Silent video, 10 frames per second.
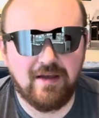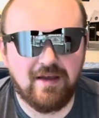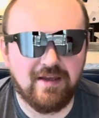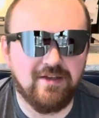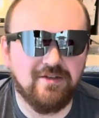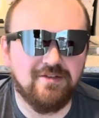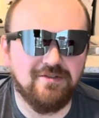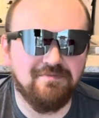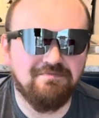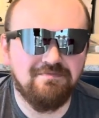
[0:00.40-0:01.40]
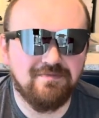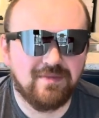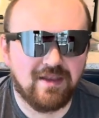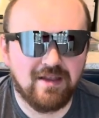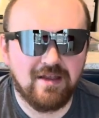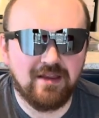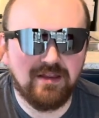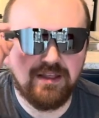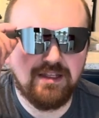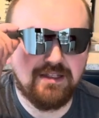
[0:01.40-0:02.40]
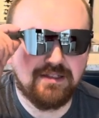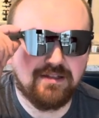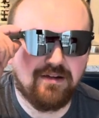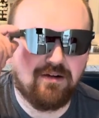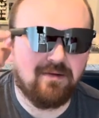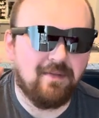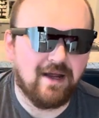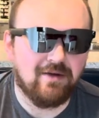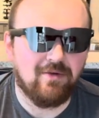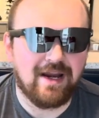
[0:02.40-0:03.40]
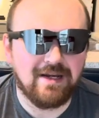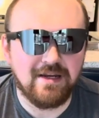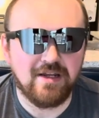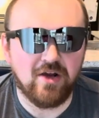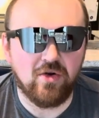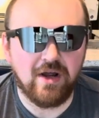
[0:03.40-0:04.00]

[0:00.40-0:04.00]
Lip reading: Hey YouTube, these are my Rayneo